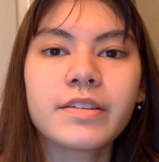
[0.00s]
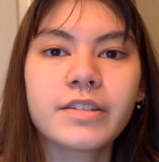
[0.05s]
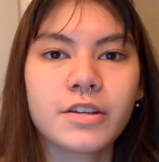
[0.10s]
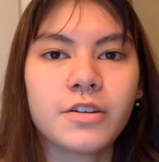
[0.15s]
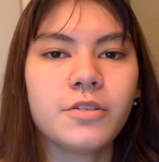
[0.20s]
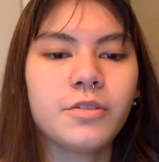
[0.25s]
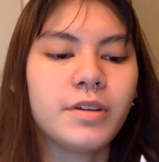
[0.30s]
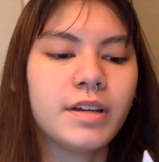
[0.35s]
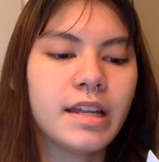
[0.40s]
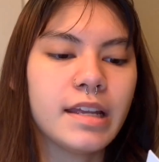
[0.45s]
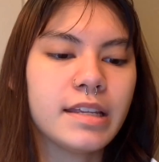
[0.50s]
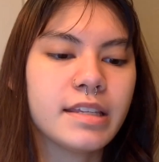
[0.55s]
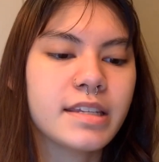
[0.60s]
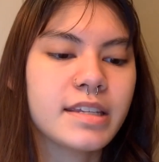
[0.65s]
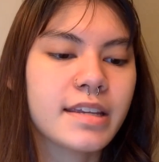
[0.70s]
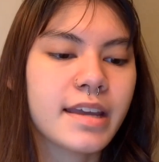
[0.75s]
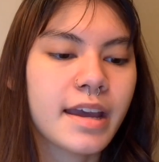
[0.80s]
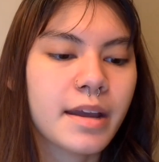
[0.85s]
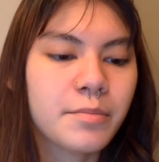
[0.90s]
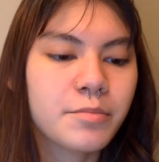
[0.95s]
So
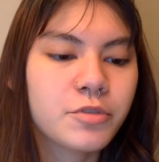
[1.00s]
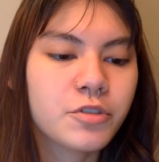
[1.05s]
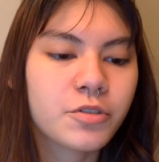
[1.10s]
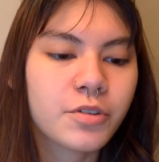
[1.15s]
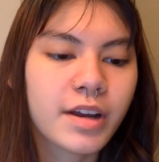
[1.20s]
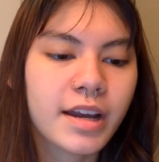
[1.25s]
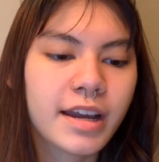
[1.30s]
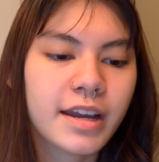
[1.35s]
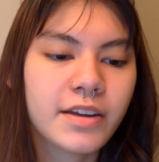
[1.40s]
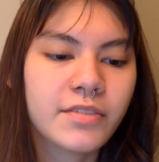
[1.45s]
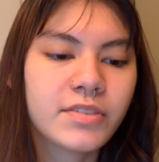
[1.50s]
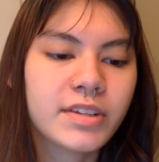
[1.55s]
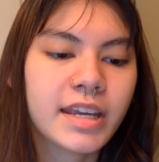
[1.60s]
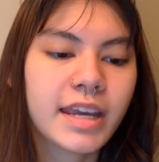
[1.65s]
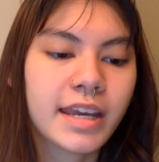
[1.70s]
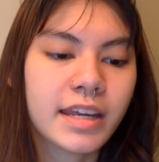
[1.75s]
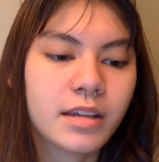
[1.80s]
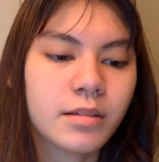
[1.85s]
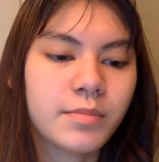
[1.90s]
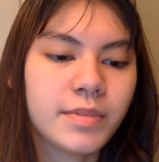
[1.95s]
it's hemp-derived
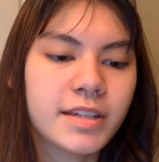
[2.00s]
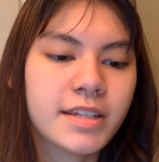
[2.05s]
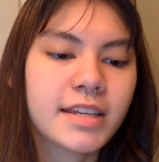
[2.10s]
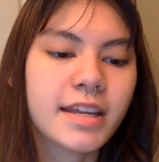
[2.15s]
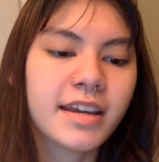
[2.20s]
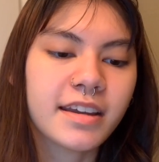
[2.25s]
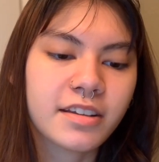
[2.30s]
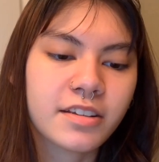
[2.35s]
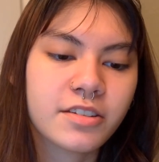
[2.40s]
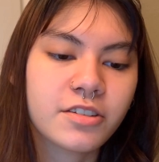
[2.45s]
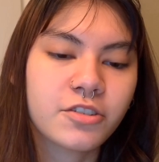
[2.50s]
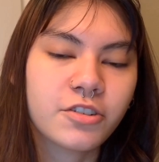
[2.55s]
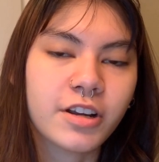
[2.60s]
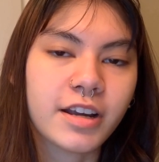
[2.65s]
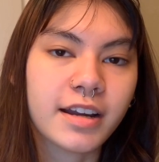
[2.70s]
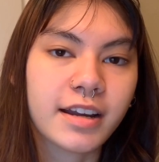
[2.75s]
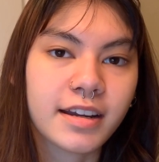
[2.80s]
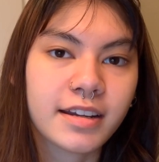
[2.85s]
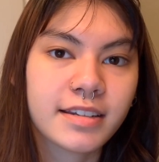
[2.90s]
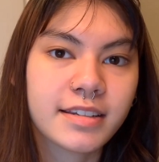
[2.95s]
cannabis
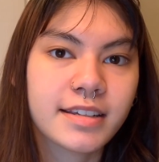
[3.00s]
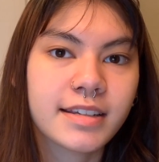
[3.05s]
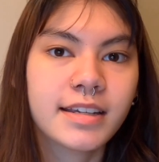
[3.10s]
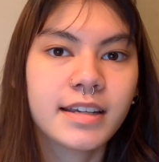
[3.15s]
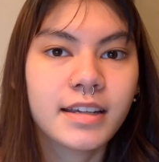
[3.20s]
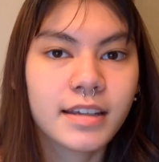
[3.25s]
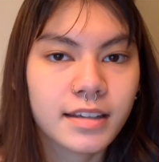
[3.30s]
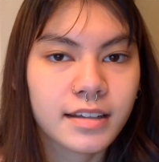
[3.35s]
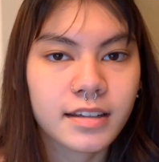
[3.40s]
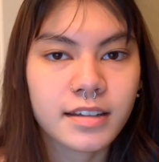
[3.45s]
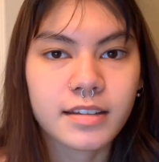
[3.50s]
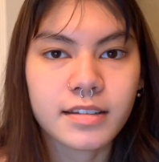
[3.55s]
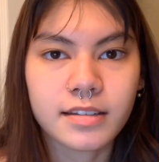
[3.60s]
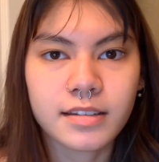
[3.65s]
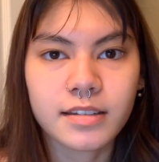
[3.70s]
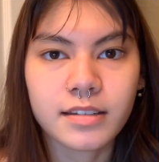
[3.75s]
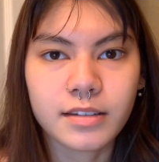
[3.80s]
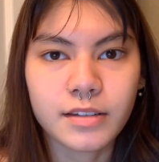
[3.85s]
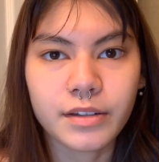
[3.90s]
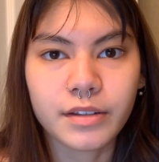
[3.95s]
extract.
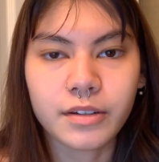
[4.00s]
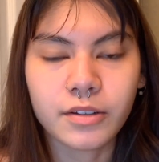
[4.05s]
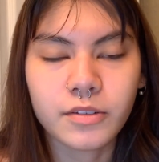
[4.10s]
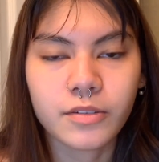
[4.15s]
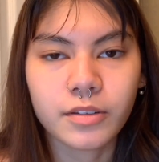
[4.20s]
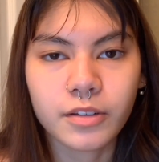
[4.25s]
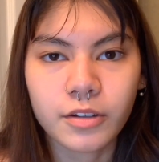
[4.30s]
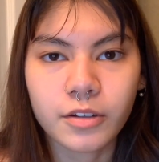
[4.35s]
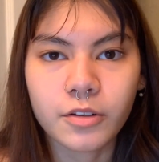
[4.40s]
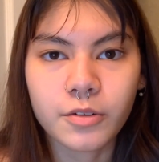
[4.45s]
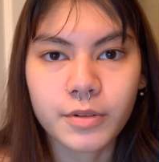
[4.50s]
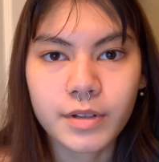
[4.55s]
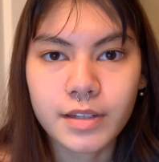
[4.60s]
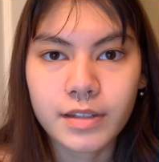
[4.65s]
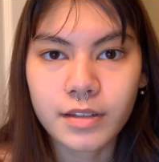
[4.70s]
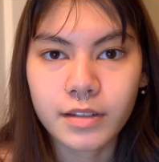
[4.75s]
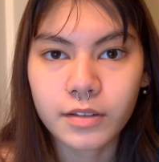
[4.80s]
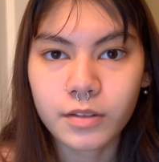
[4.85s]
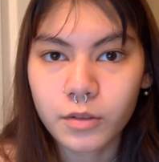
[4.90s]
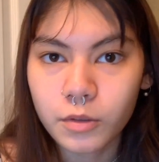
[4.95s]
You know, they're
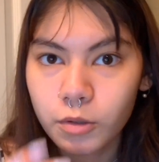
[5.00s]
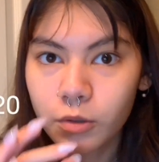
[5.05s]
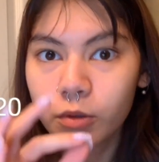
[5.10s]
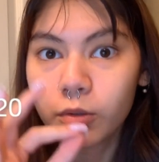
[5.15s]
always like...